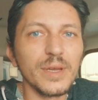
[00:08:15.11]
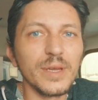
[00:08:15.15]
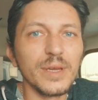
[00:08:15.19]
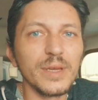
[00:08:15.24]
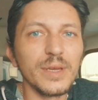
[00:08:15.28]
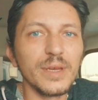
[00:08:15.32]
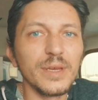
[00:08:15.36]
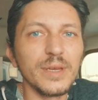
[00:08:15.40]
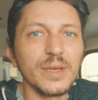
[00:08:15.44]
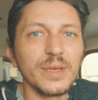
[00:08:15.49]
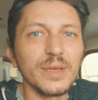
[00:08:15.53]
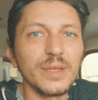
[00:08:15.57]

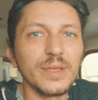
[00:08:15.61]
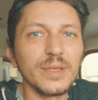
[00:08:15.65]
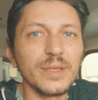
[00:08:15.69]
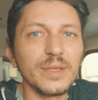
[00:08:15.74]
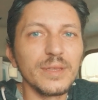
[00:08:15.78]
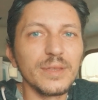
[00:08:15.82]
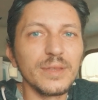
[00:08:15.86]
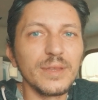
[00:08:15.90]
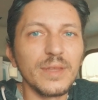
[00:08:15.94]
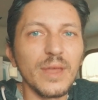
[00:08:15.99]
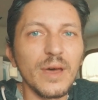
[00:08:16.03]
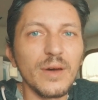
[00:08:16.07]

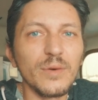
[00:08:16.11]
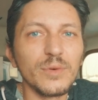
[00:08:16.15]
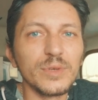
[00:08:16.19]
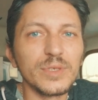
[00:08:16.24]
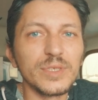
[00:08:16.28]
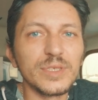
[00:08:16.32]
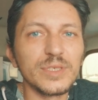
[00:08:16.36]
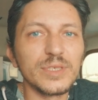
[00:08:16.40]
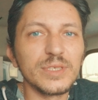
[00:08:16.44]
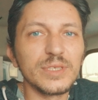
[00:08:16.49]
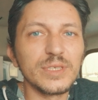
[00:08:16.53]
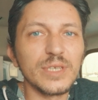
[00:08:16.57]
And that was
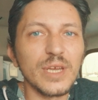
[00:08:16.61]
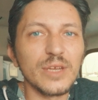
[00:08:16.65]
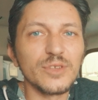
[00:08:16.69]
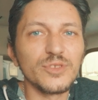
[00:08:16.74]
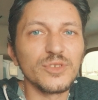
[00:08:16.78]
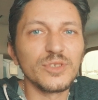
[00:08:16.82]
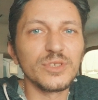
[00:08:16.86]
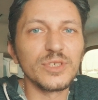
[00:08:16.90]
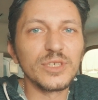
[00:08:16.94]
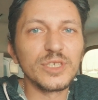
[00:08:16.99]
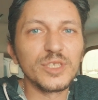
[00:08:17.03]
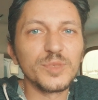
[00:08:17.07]
such
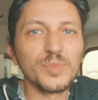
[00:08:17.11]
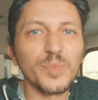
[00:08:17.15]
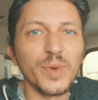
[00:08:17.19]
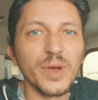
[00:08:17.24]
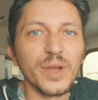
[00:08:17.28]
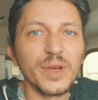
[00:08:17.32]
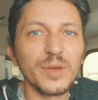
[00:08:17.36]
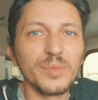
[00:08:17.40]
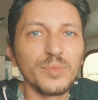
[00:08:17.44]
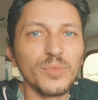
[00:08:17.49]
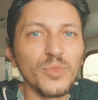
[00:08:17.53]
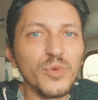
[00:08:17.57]
an
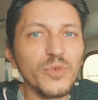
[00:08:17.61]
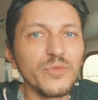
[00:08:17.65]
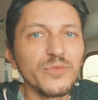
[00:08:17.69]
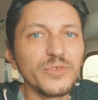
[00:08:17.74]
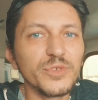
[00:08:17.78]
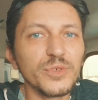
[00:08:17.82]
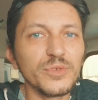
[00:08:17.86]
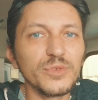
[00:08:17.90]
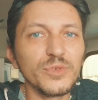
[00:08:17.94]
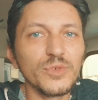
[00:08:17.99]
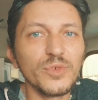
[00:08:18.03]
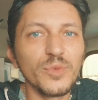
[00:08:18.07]
inspired move
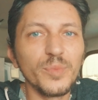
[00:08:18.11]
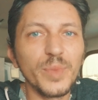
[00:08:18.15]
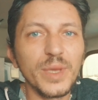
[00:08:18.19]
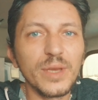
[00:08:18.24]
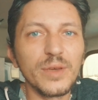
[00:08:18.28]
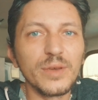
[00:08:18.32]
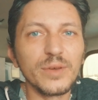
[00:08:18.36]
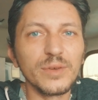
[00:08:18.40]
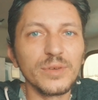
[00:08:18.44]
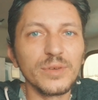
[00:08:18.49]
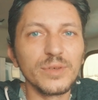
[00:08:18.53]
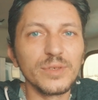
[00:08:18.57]
to do,
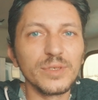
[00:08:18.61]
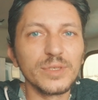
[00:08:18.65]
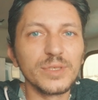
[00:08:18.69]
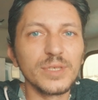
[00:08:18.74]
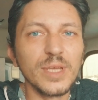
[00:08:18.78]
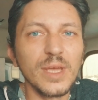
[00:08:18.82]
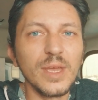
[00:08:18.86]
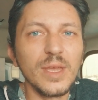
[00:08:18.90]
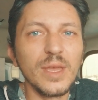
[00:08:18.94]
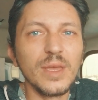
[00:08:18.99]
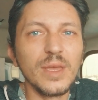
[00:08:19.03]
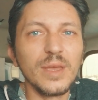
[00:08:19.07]
because
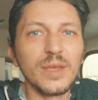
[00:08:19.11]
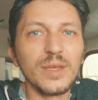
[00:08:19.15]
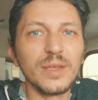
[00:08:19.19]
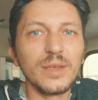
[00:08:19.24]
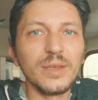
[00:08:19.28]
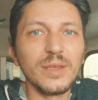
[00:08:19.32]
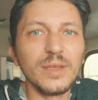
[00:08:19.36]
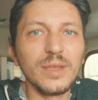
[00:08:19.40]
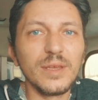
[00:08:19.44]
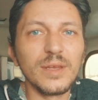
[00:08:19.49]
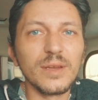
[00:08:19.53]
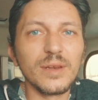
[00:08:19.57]

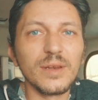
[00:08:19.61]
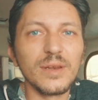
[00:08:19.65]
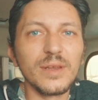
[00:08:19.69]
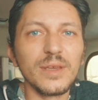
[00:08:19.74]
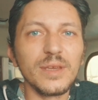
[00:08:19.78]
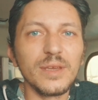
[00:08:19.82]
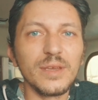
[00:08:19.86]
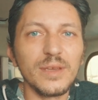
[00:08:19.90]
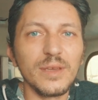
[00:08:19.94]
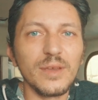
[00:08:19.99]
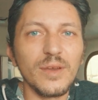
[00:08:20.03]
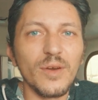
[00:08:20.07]

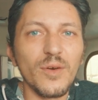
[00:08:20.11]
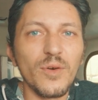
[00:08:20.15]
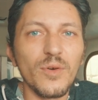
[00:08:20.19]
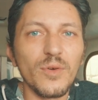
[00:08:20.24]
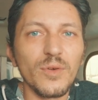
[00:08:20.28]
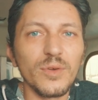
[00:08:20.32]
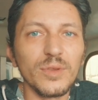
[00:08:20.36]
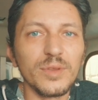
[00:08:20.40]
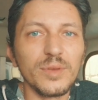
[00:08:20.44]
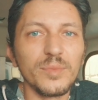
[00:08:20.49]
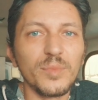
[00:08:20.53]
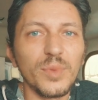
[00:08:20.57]
nearly
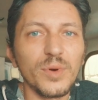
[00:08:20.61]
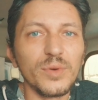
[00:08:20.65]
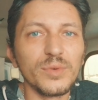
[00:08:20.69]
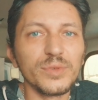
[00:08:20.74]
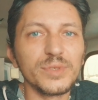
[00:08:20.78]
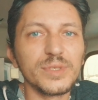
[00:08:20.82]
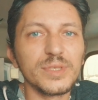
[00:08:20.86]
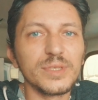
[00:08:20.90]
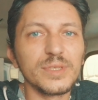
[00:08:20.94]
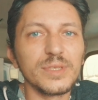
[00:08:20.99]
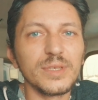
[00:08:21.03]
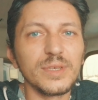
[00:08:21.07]
all the
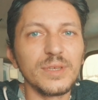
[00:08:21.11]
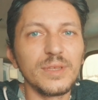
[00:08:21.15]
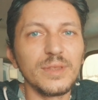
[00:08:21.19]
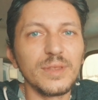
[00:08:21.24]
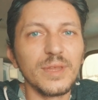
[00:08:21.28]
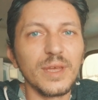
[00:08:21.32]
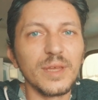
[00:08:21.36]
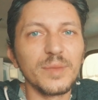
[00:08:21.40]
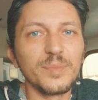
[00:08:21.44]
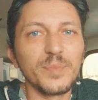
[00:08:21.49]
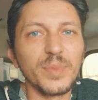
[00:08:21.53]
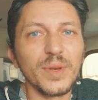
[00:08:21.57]
boats in
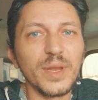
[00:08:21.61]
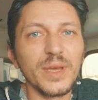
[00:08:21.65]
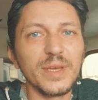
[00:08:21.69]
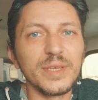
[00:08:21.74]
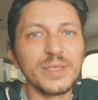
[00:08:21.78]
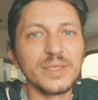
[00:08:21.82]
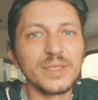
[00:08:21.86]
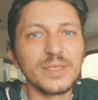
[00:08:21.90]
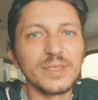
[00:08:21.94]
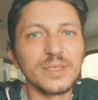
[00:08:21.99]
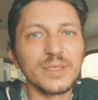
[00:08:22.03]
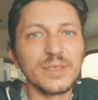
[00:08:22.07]
that
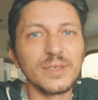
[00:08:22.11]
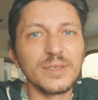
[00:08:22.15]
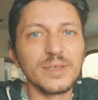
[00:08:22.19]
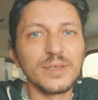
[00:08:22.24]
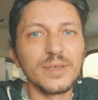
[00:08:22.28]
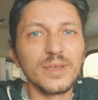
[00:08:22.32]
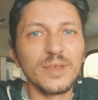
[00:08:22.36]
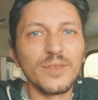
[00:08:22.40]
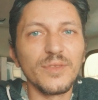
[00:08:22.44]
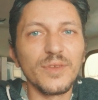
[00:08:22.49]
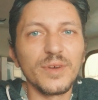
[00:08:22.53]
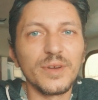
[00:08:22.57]
place uh,
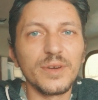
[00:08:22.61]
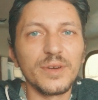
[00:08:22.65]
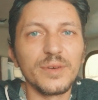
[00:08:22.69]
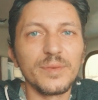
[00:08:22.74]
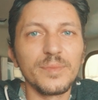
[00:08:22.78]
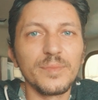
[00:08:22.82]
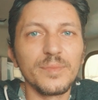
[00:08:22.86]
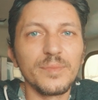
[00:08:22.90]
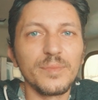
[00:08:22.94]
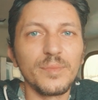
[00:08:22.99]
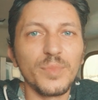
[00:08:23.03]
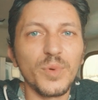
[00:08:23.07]
either
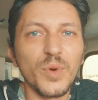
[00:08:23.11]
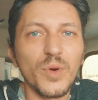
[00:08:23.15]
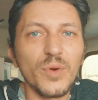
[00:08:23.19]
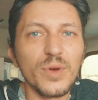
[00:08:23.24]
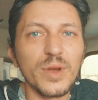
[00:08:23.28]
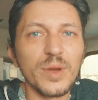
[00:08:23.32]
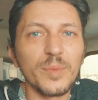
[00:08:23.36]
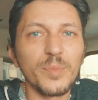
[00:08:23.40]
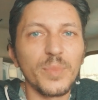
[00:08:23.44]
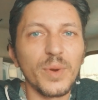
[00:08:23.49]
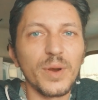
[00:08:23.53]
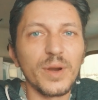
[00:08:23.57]

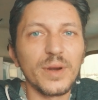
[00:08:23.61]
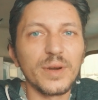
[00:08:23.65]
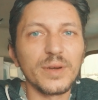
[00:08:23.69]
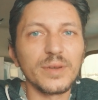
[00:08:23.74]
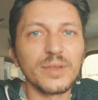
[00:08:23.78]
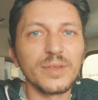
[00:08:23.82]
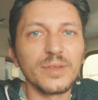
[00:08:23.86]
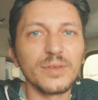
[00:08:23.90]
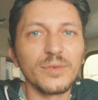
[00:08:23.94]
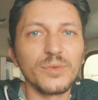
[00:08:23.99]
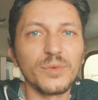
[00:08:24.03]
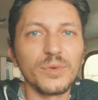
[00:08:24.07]
broke apart
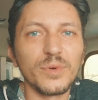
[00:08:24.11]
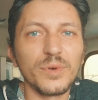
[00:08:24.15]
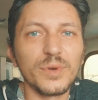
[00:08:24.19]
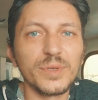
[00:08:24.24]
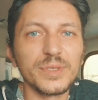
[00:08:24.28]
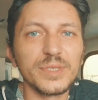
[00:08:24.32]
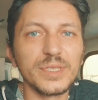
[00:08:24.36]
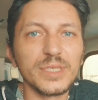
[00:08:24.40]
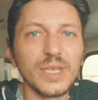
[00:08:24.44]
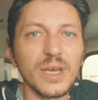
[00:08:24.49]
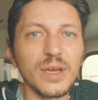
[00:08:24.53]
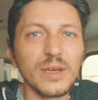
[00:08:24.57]
or
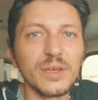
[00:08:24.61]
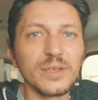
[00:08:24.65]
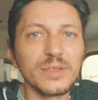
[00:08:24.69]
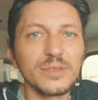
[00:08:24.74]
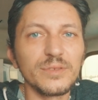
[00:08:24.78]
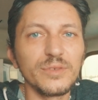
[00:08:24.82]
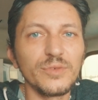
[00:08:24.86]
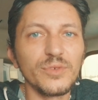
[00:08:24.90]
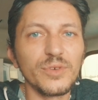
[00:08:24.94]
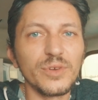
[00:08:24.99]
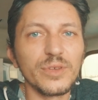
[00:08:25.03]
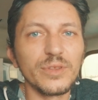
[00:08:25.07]
sunk
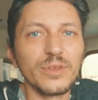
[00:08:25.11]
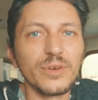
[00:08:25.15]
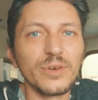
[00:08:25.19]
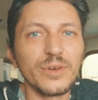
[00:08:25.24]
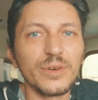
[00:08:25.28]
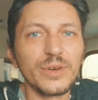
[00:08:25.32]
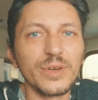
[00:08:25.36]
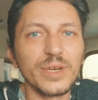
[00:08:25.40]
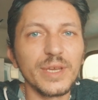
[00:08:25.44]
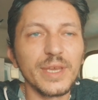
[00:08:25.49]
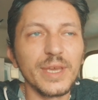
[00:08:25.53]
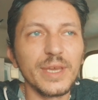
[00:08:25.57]
during the
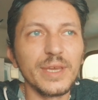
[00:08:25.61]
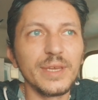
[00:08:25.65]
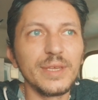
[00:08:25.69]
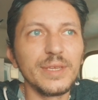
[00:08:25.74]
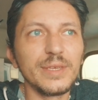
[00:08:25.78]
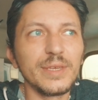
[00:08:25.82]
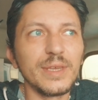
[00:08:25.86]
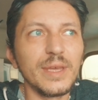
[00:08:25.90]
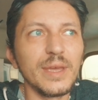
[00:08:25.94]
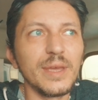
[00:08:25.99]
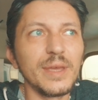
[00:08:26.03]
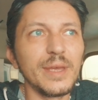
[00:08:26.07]

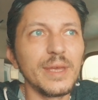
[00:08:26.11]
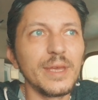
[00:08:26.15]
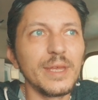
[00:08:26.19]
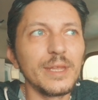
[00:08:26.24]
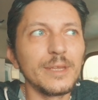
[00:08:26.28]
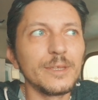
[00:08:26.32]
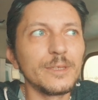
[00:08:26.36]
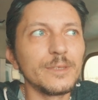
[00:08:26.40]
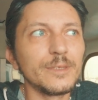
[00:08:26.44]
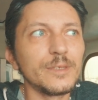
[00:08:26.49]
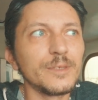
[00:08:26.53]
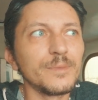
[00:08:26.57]
hurricane,
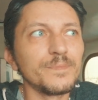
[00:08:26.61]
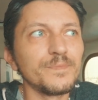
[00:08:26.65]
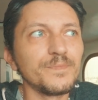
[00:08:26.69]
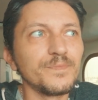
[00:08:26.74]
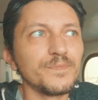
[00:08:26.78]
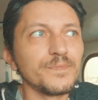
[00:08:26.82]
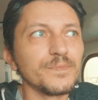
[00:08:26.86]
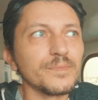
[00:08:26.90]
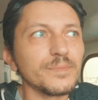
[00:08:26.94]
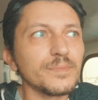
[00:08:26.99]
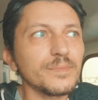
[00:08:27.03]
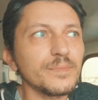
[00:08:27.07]
and
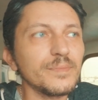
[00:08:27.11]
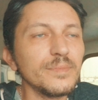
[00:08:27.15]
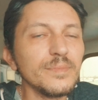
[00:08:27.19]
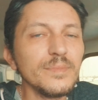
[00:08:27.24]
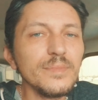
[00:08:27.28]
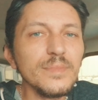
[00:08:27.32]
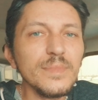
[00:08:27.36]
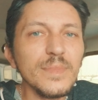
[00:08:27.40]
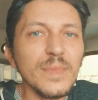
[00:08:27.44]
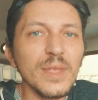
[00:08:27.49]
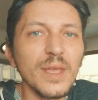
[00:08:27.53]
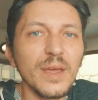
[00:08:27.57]

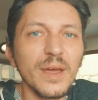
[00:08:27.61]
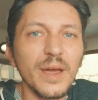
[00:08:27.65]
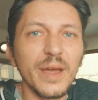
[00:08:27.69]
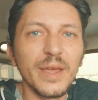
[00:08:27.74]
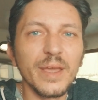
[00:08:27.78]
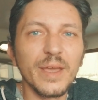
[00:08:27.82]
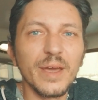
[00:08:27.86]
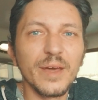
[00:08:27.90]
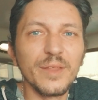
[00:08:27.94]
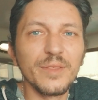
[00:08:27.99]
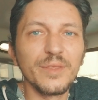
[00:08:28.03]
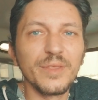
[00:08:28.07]
I
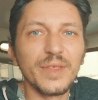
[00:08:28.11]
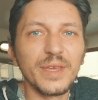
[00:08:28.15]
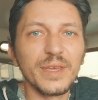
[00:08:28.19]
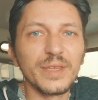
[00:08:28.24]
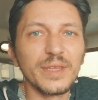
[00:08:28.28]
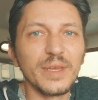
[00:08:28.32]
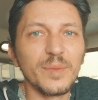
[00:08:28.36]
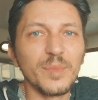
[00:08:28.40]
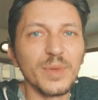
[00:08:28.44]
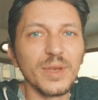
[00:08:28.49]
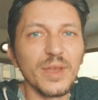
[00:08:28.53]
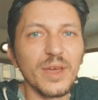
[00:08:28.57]
can't thank
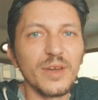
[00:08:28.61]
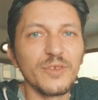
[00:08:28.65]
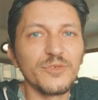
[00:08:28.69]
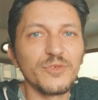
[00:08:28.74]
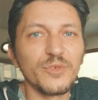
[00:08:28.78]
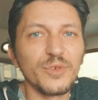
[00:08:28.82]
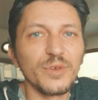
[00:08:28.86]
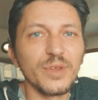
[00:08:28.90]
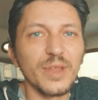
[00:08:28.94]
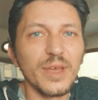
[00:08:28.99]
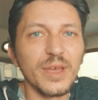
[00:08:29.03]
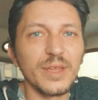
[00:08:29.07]
them enough
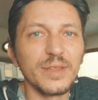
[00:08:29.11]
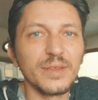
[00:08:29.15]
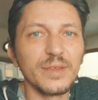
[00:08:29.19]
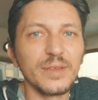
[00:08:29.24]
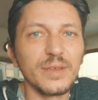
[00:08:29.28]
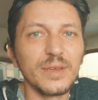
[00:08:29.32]
for that.